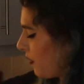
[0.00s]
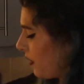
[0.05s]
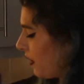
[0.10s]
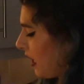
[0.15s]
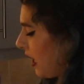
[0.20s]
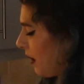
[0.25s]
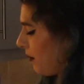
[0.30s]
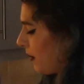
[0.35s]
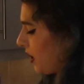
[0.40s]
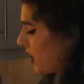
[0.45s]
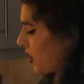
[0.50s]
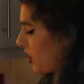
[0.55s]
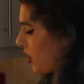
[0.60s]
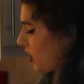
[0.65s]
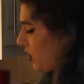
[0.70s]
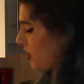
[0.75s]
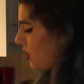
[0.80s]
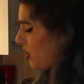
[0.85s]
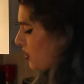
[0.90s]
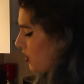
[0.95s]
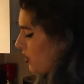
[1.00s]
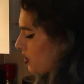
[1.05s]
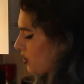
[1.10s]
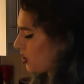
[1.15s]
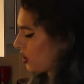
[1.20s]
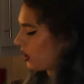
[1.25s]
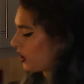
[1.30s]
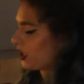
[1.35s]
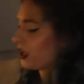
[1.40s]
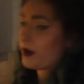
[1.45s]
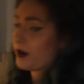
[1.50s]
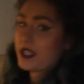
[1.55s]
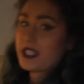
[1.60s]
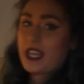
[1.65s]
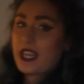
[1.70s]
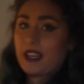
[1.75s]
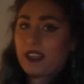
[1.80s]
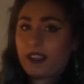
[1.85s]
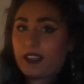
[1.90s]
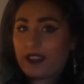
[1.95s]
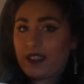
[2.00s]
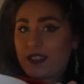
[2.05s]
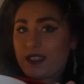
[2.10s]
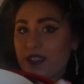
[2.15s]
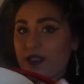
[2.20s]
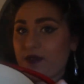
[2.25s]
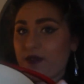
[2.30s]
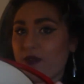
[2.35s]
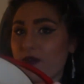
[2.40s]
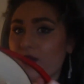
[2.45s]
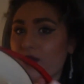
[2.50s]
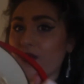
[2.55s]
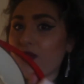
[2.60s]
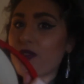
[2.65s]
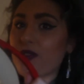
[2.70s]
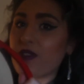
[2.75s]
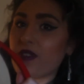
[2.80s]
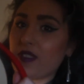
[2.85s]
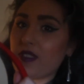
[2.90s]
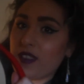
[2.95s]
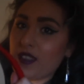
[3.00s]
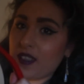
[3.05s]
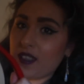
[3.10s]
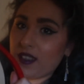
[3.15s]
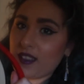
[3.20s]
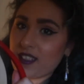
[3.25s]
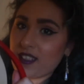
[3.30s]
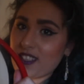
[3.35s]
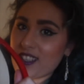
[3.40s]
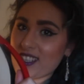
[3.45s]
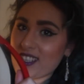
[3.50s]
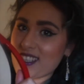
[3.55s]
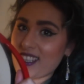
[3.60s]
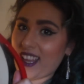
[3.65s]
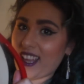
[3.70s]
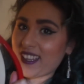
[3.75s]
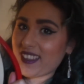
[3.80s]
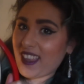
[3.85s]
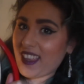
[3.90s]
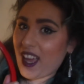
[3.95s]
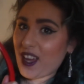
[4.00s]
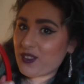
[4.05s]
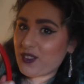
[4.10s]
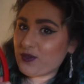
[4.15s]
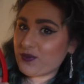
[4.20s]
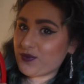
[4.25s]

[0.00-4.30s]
Let me just show you a second. Just like that.